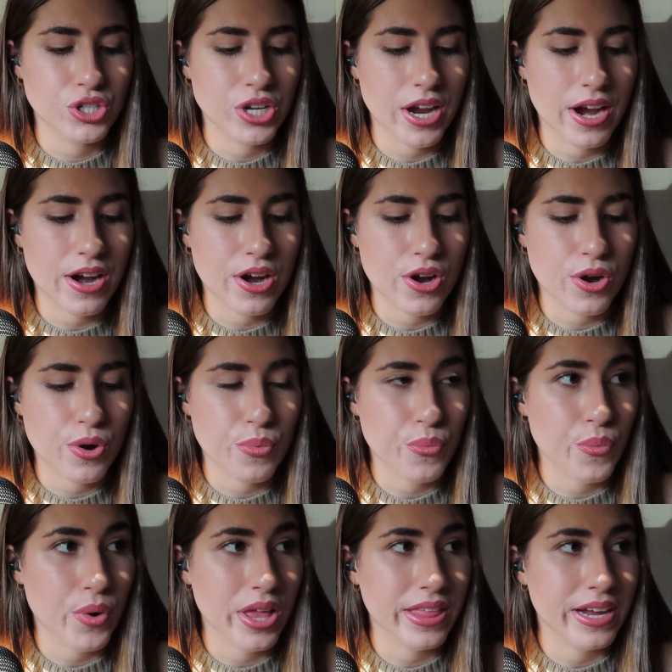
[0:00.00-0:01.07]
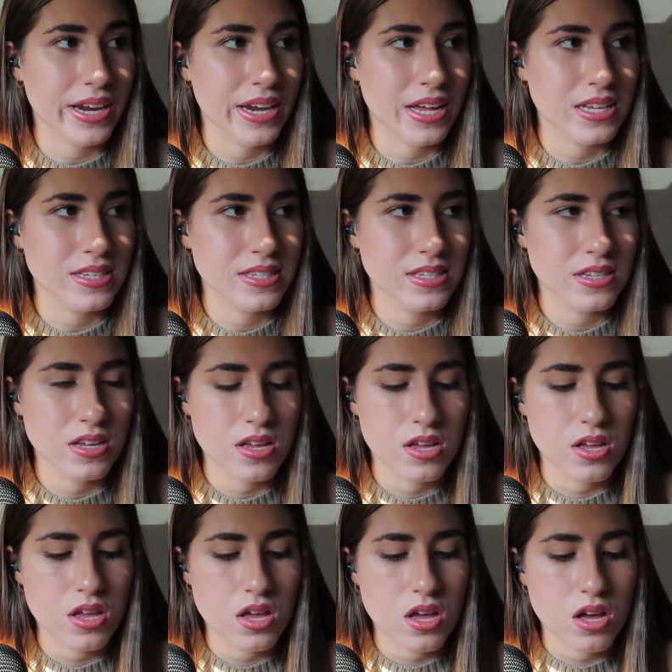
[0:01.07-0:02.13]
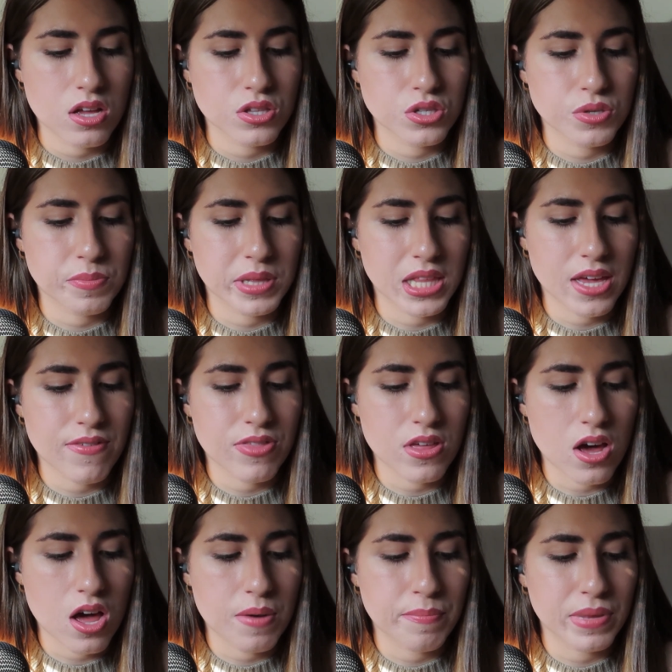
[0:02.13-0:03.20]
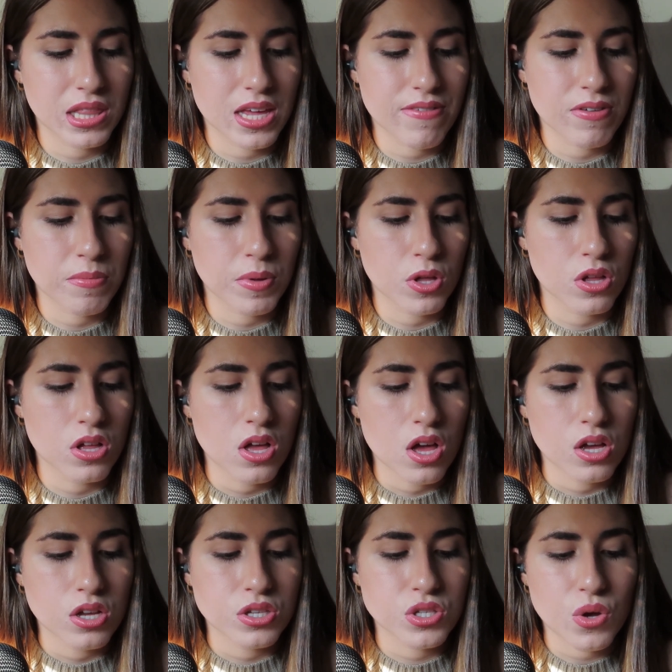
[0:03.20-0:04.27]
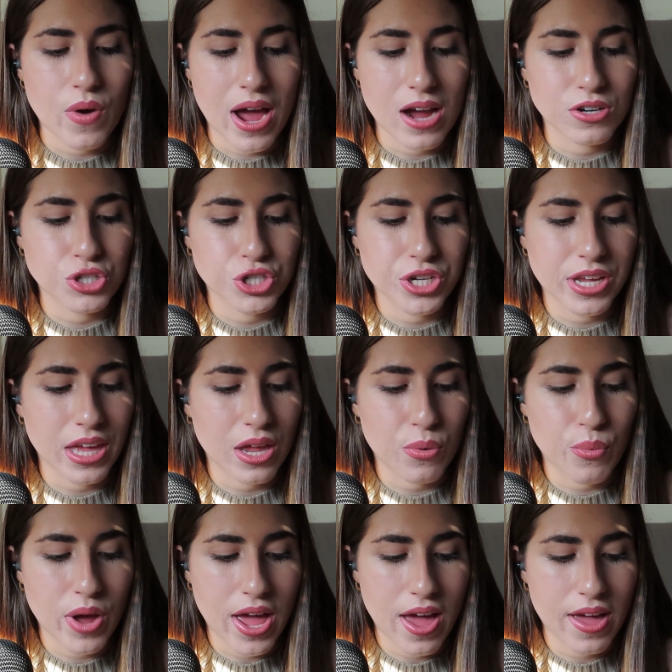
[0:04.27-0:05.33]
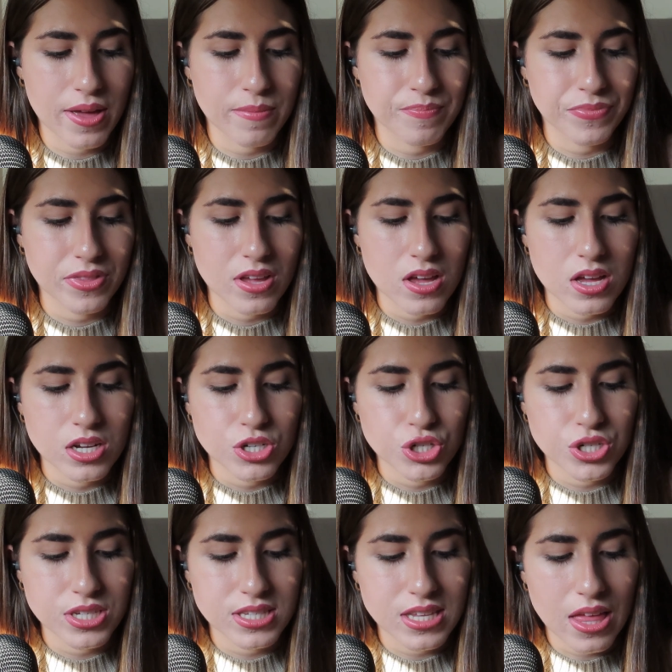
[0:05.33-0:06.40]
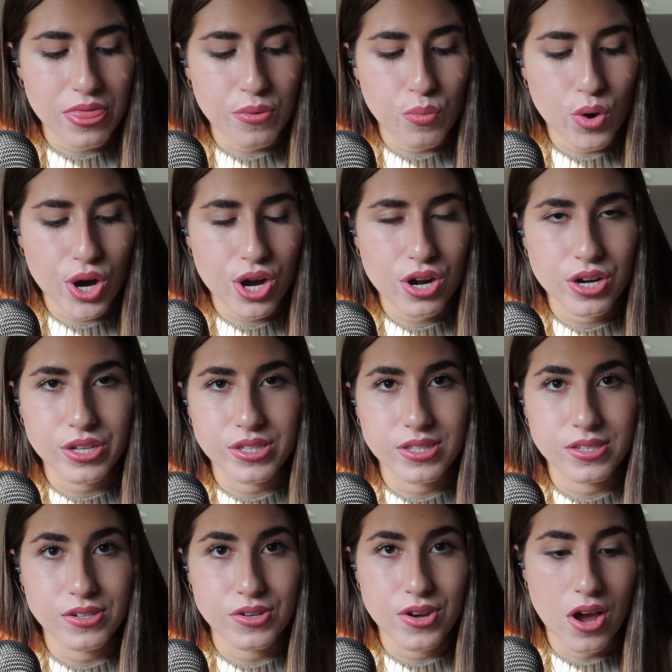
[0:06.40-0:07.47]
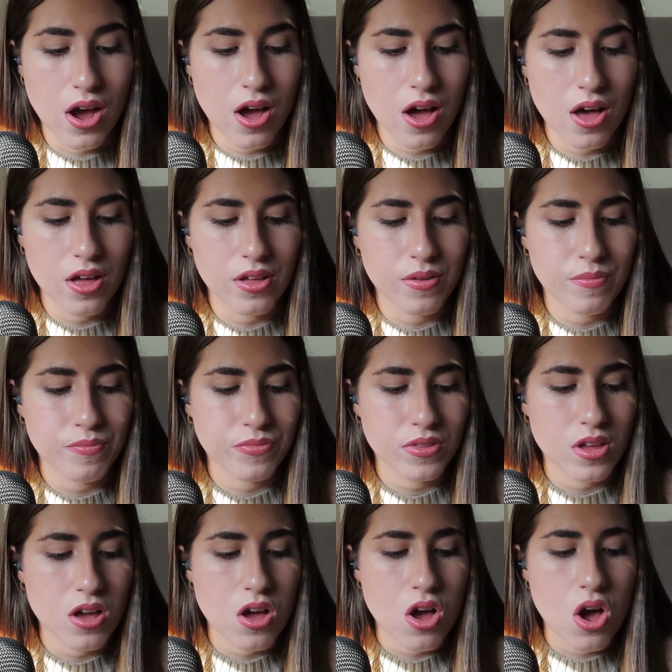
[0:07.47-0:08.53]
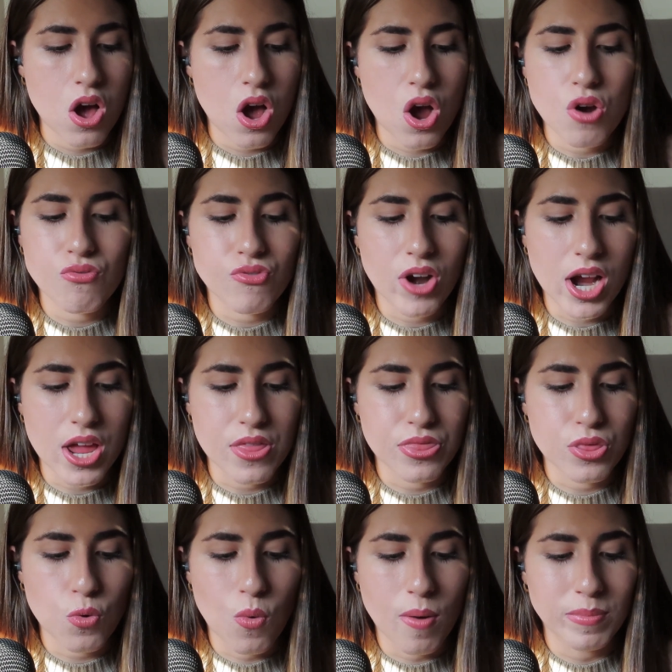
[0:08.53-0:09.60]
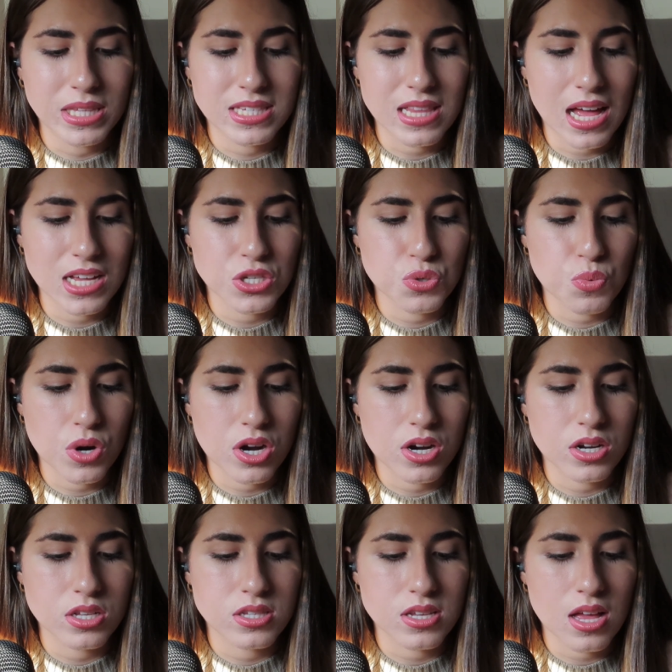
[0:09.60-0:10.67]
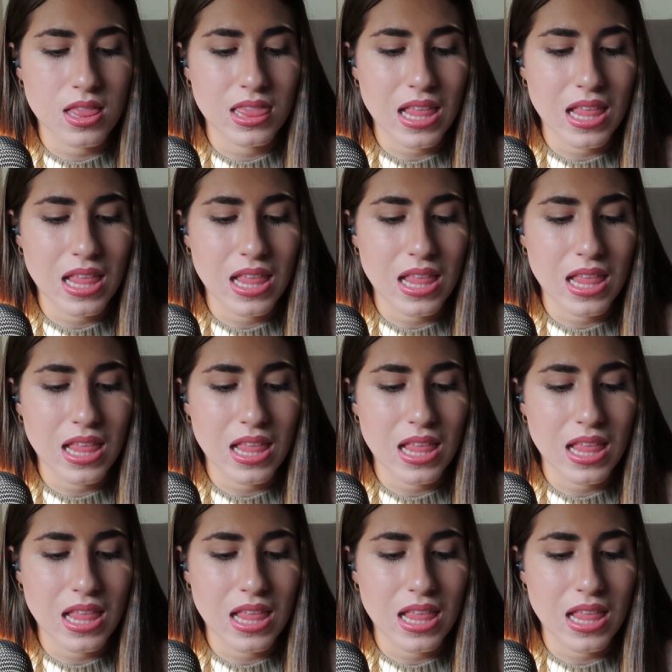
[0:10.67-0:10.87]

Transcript: share her willingness to believe the unbelievable. So how'd she get away? She said the words, duh. Oh right, the woman's last words